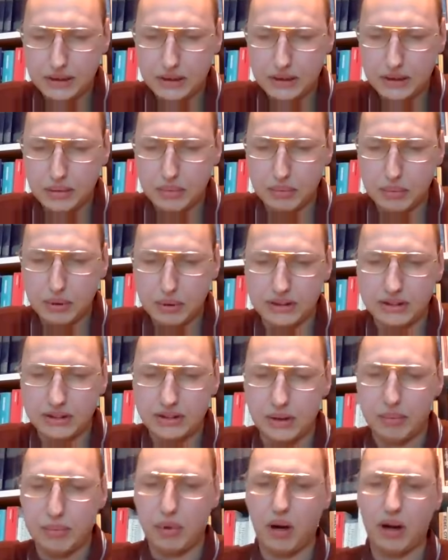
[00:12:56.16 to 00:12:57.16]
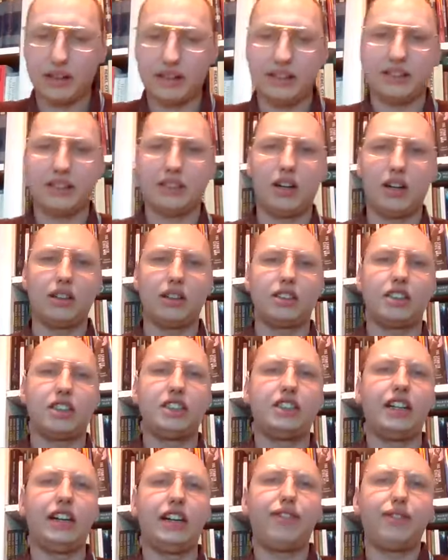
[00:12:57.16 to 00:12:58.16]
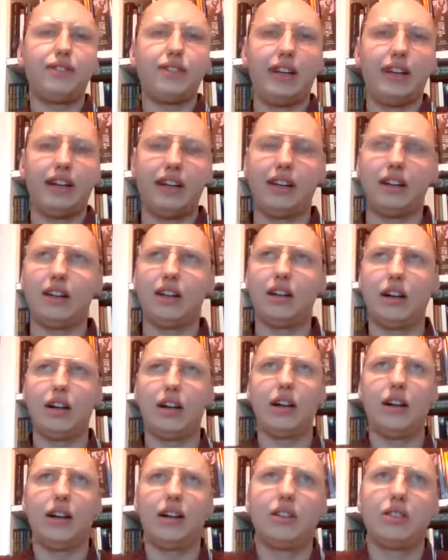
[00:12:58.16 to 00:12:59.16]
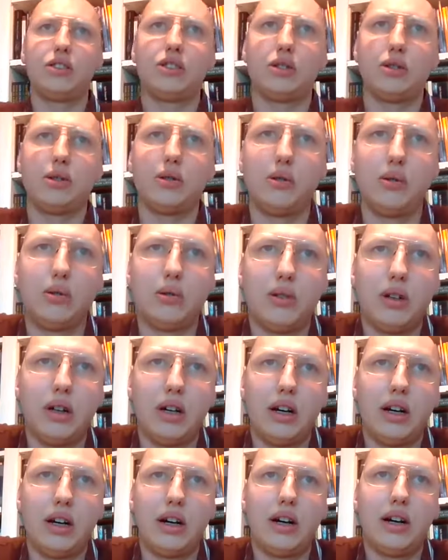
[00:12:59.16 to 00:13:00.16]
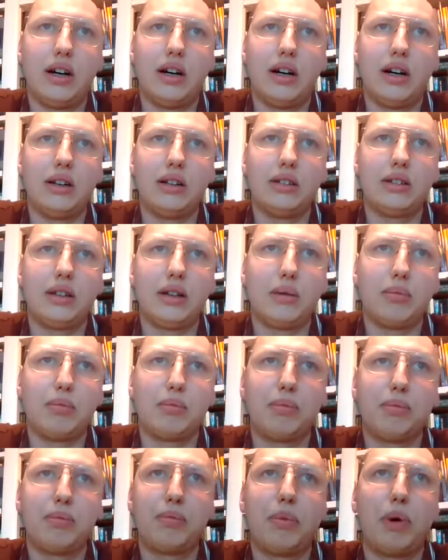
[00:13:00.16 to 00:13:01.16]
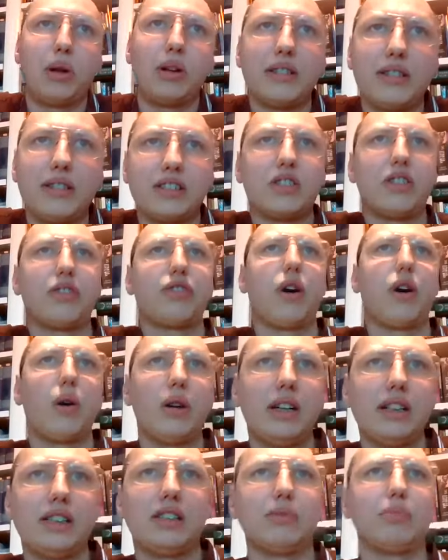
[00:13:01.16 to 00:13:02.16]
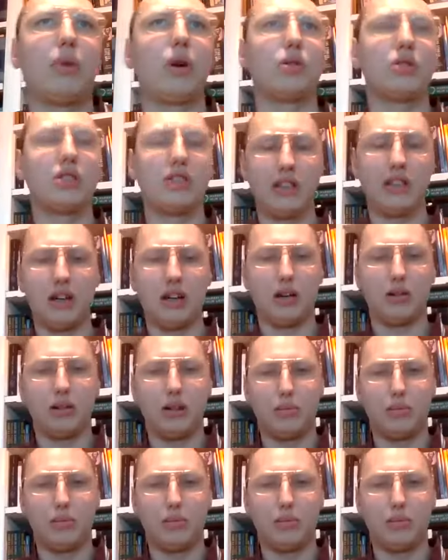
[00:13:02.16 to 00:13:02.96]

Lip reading: But the party started shifting to a politics of coalition. Mostly on a